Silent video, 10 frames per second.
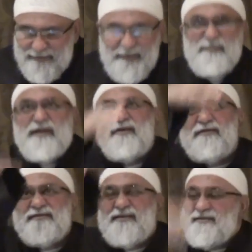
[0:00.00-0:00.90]
There are many
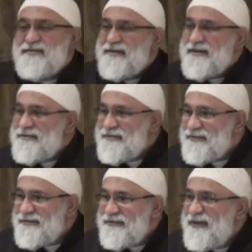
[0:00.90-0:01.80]
of such stars.
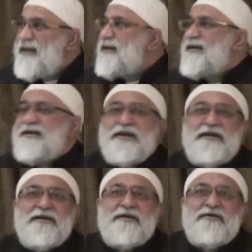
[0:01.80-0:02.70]
In
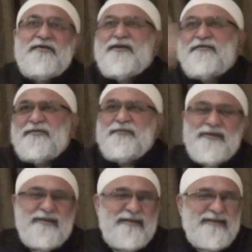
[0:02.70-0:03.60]
a
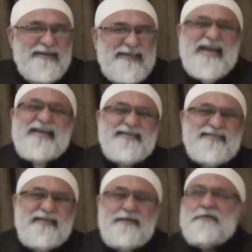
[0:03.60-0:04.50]
run-of-the-mill
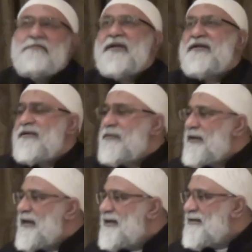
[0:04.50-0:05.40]
galaxy, the Milky
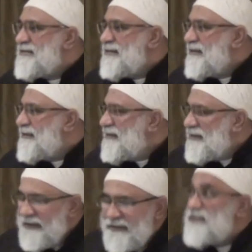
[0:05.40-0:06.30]
Way galaxy.
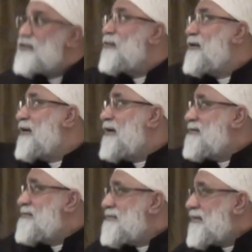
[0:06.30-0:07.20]
There's so many
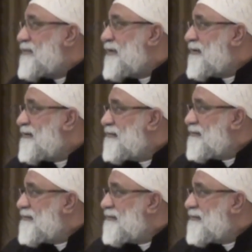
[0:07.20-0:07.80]
galaxies out there.